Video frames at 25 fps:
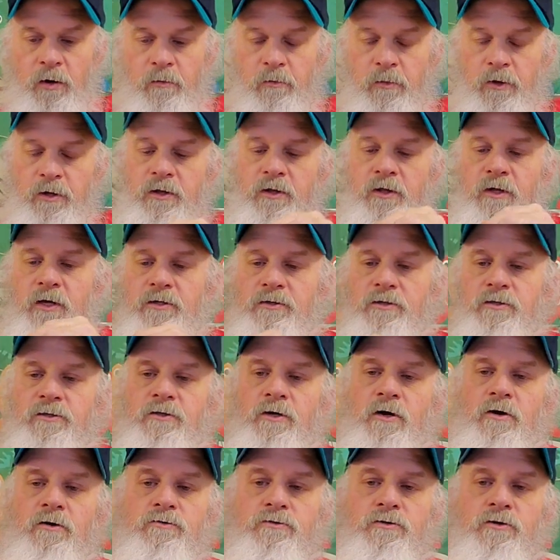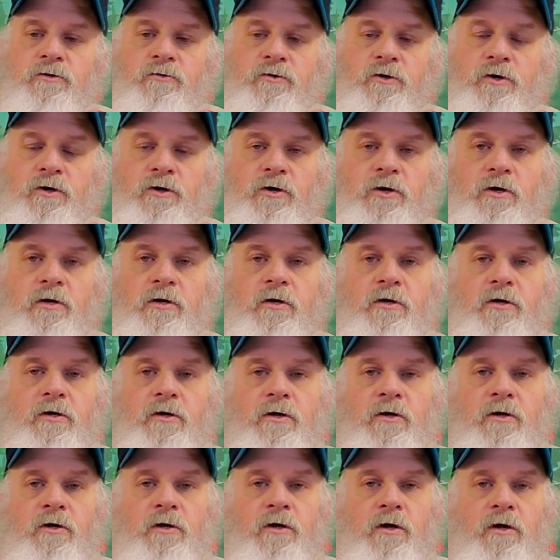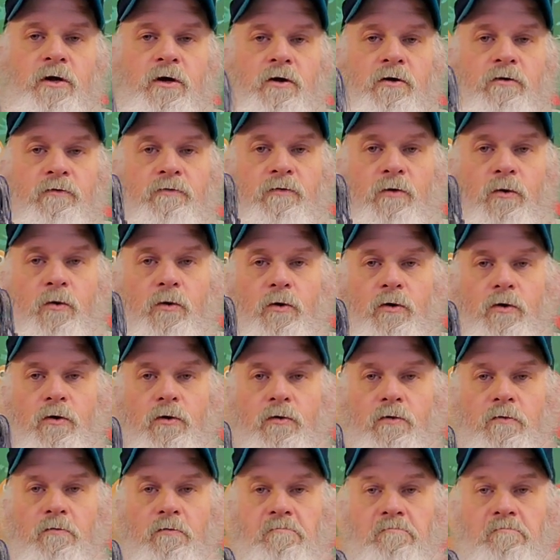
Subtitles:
But this is also good for